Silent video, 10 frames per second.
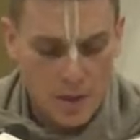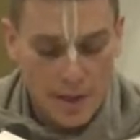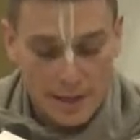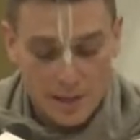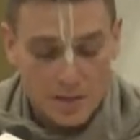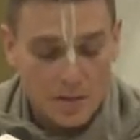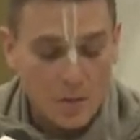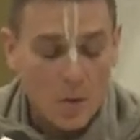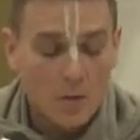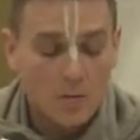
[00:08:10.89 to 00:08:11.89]
He is the
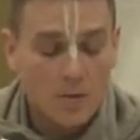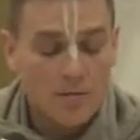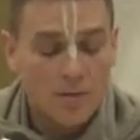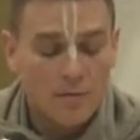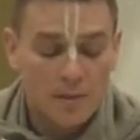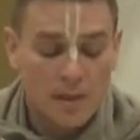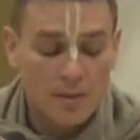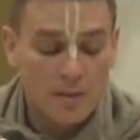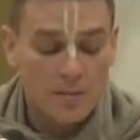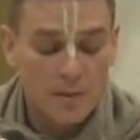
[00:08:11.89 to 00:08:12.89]
author of the
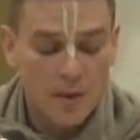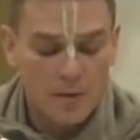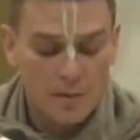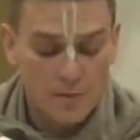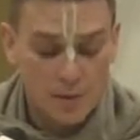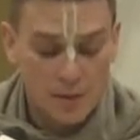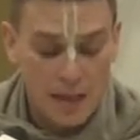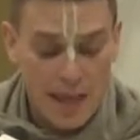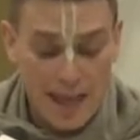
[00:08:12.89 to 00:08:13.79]
Vedanta philosophy,